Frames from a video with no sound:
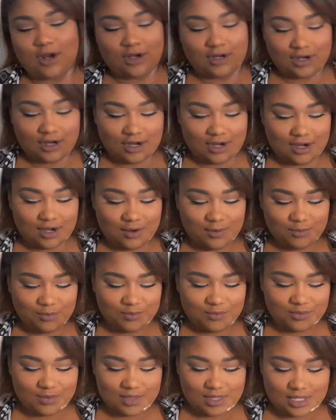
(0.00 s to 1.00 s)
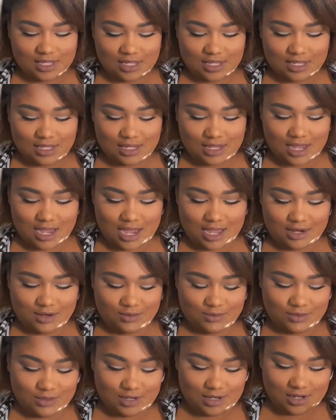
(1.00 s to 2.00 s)
darker. I
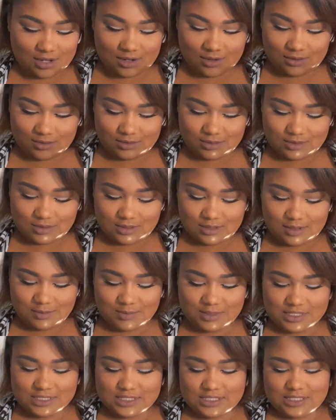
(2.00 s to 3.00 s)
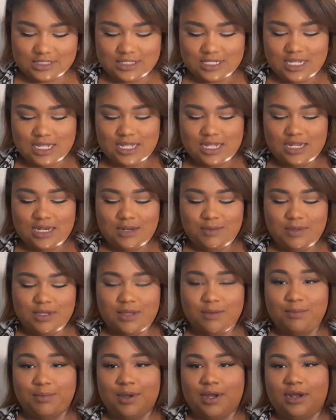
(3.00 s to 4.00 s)
don't know. Let me
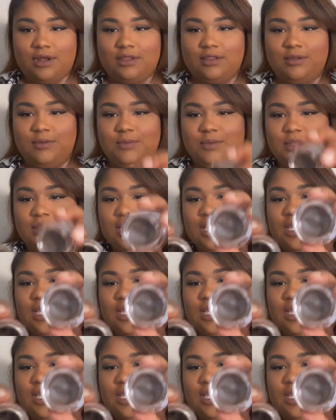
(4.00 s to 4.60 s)
compare them